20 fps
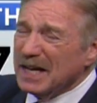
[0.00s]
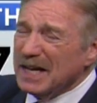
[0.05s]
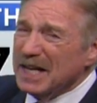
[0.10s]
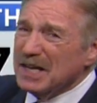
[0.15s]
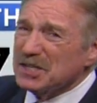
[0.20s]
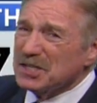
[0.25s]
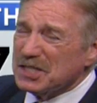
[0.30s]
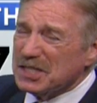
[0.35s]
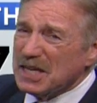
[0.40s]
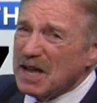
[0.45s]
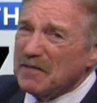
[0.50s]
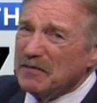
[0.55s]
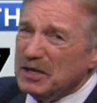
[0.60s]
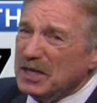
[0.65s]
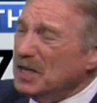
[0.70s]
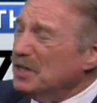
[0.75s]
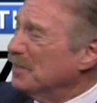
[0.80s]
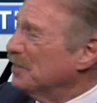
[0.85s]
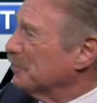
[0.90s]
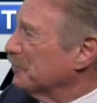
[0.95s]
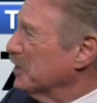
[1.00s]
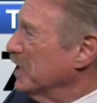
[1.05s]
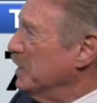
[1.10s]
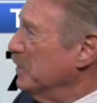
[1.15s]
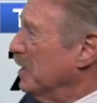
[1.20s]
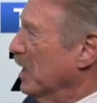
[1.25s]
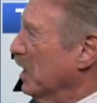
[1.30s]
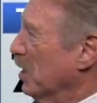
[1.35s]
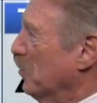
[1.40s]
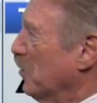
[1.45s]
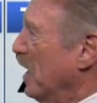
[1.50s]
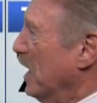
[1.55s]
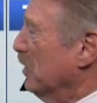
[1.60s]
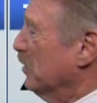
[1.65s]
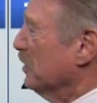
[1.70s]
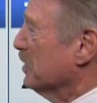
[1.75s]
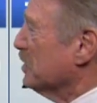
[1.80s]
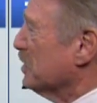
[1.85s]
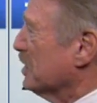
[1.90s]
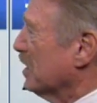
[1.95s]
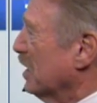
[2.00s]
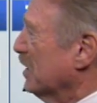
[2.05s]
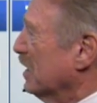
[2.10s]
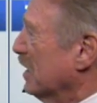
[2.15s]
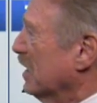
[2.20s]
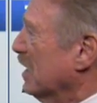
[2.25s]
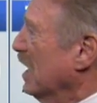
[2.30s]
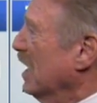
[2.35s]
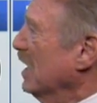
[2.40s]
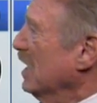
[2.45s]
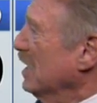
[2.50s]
is 73, by the way, on Sunday.